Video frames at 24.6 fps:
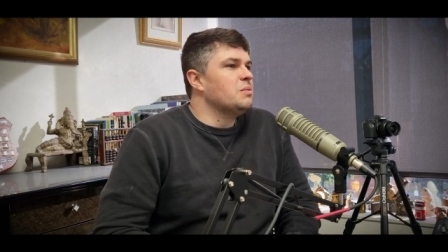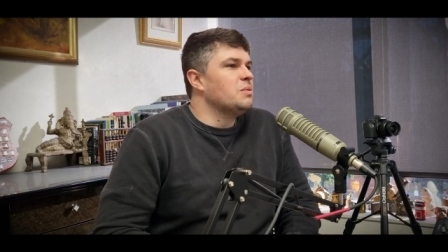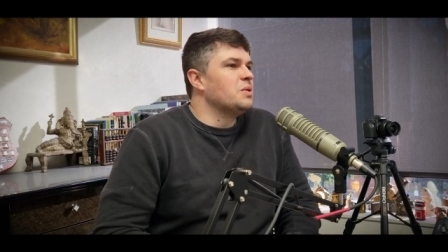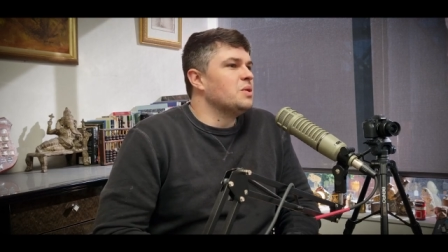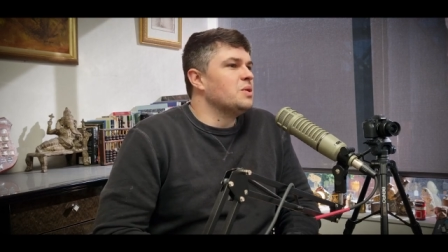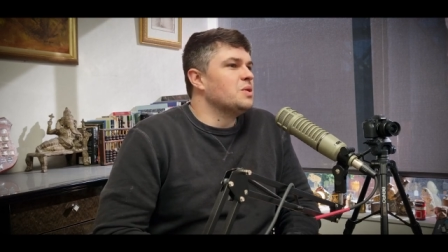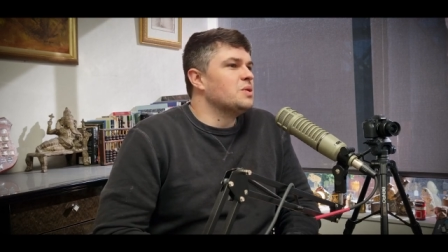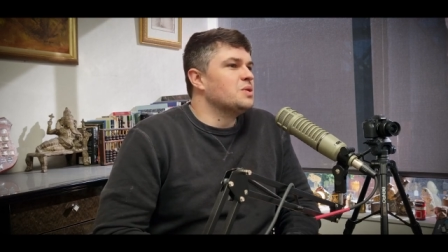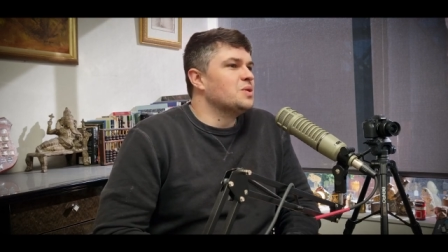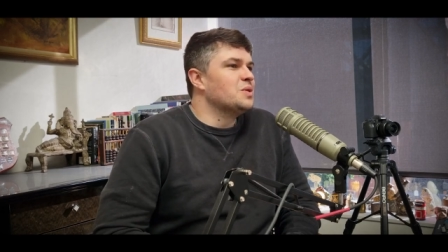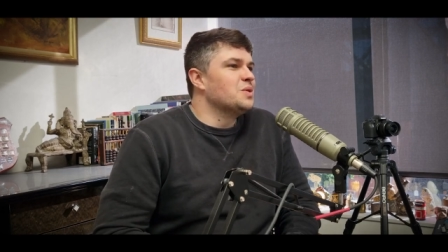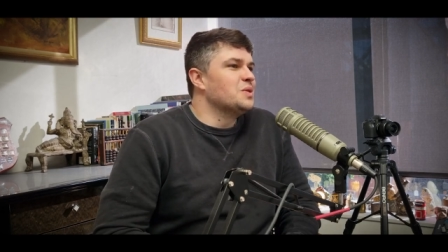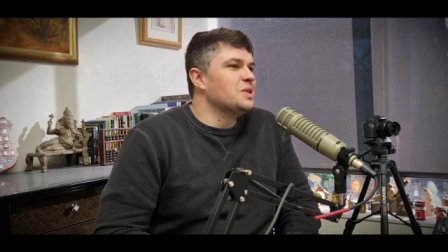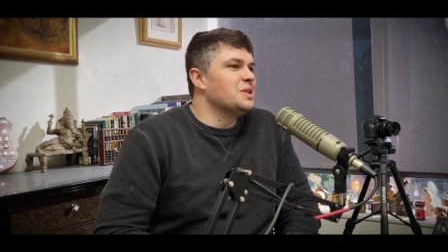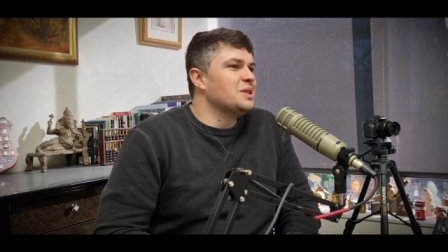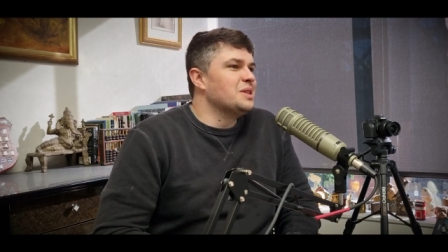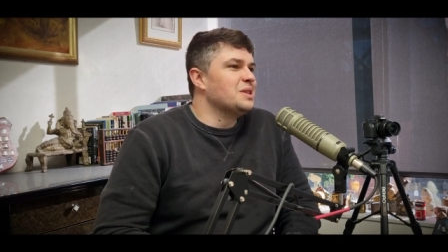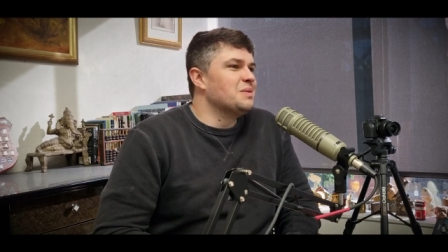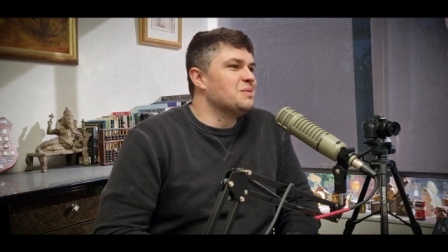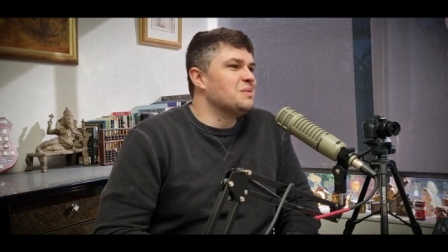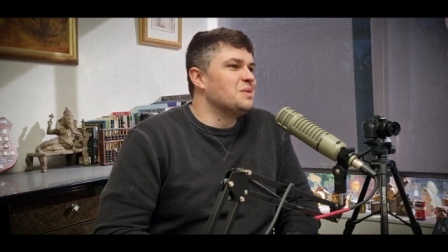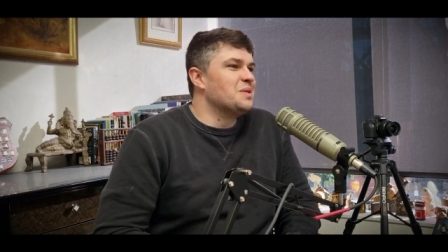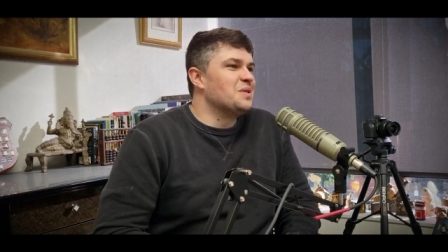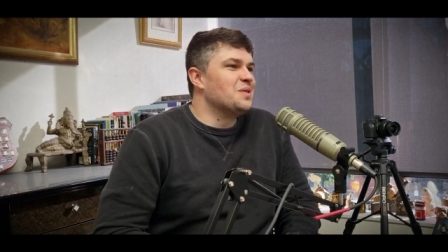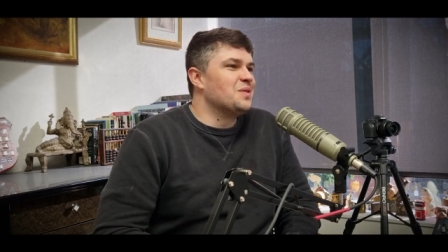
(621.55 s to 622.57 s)
Were you talking to
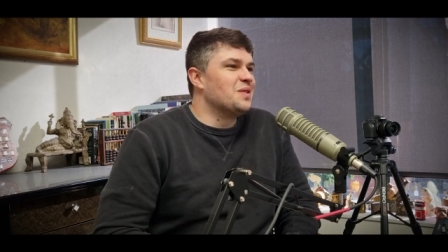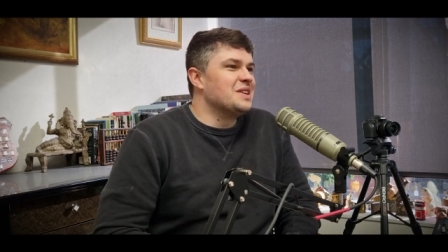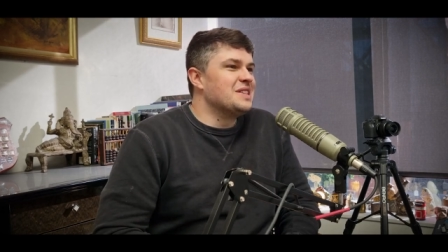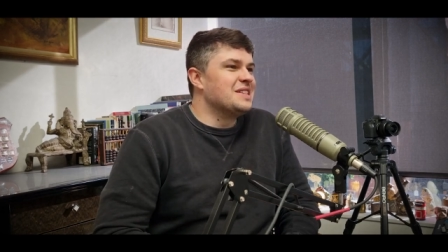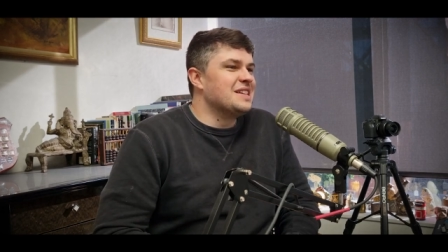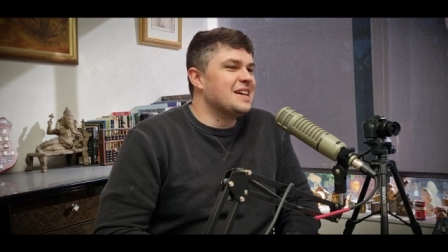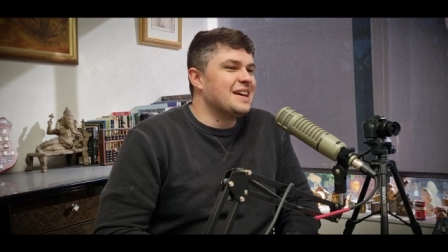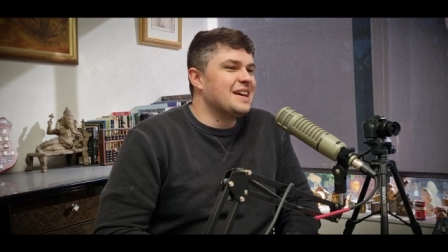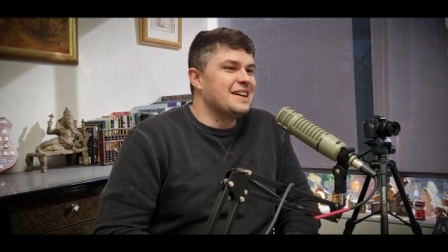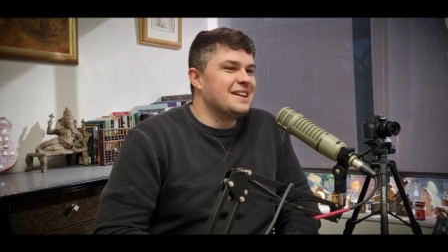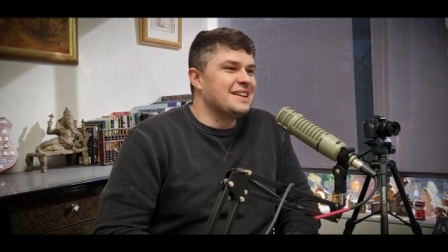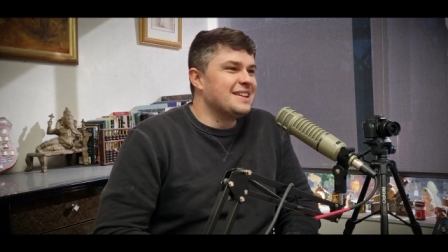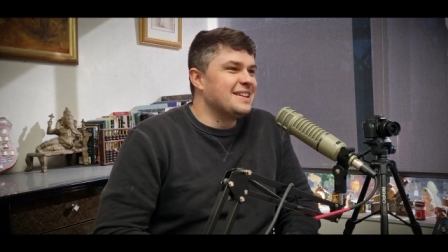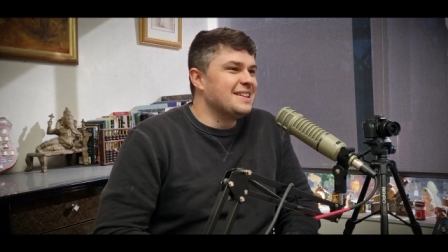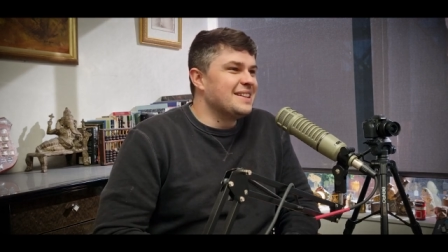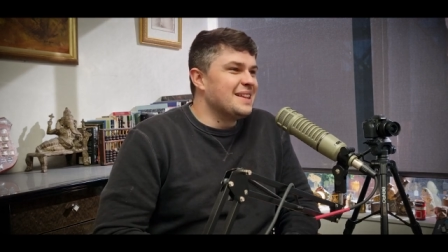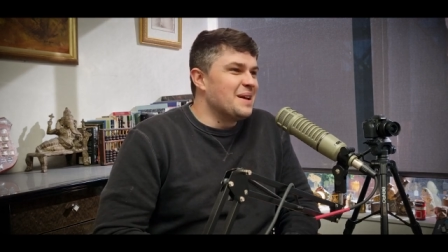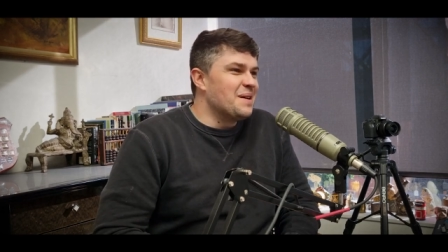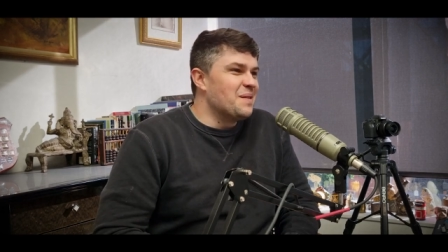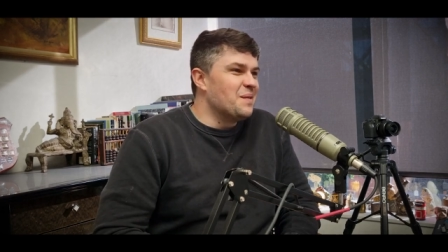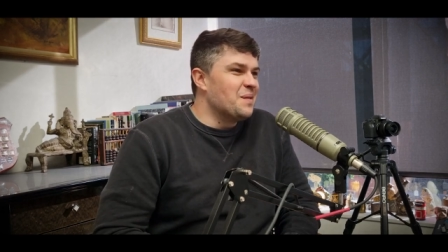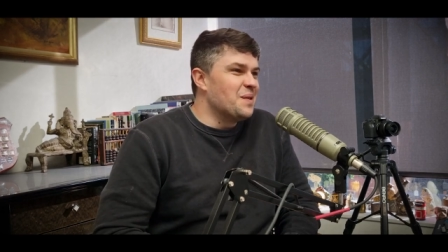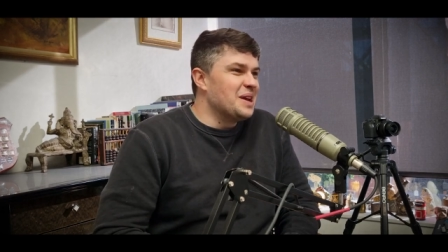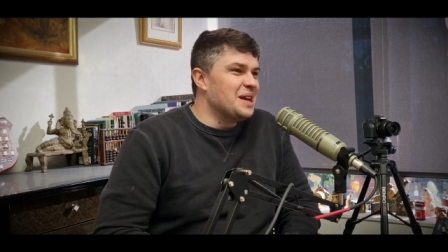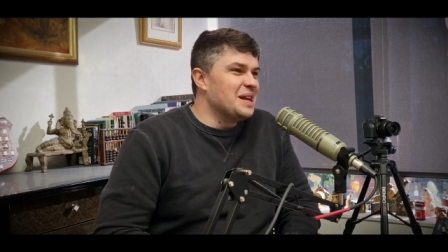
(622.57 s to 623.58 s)
them? Were you retargeting
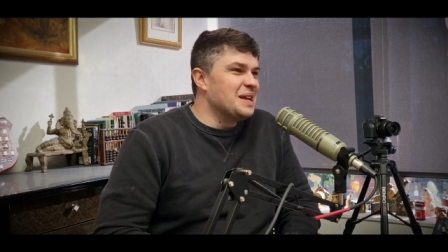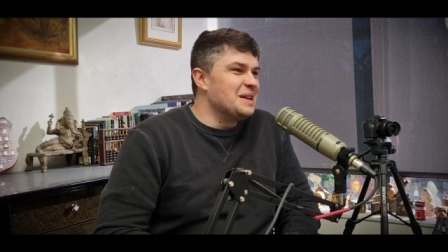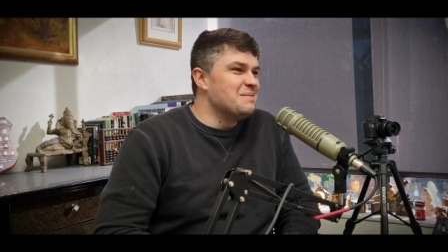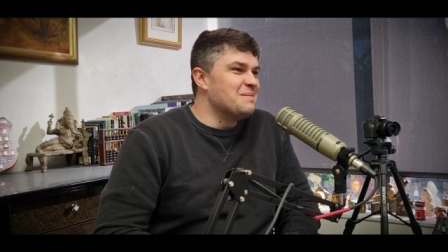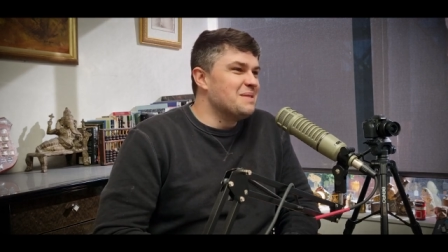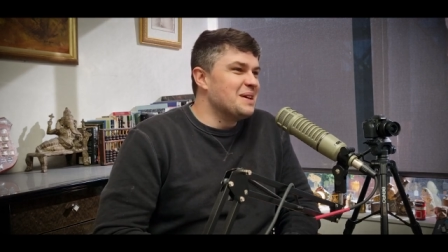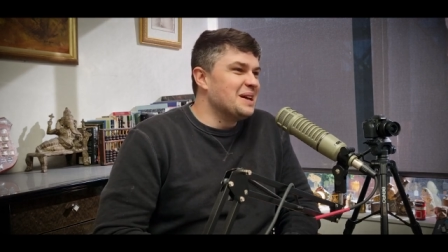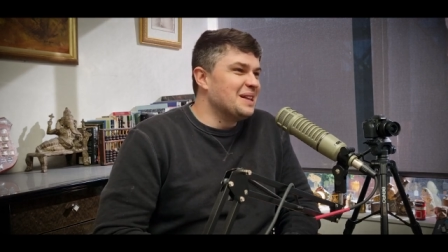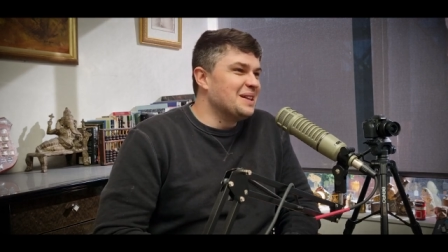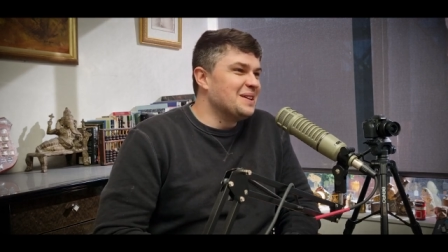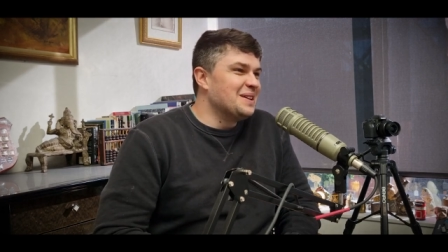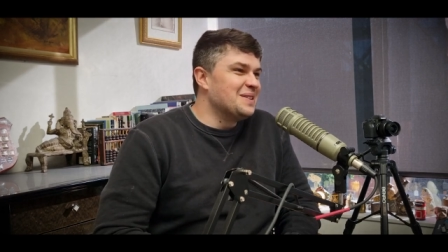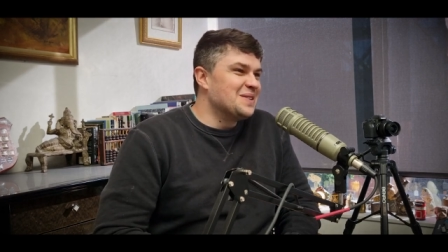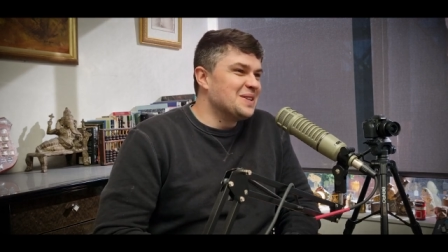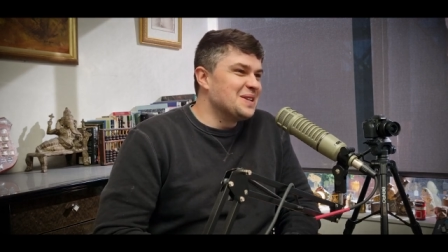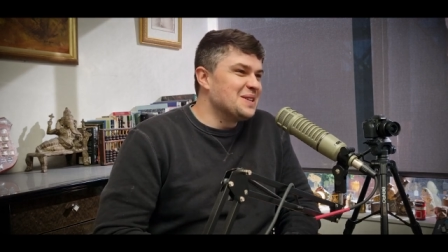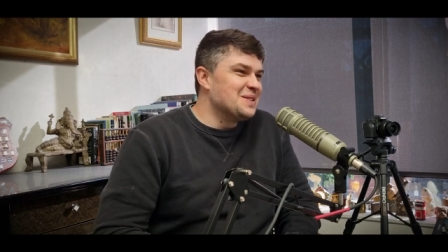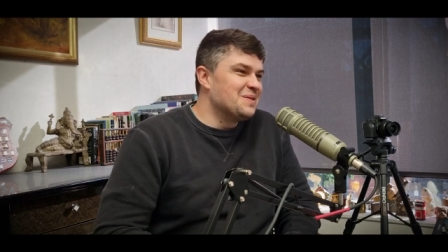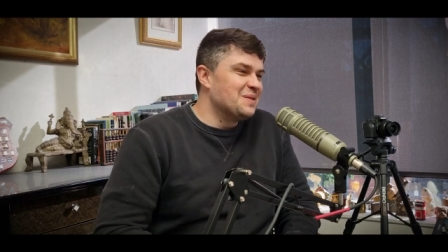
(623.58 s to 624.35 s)
that one email address?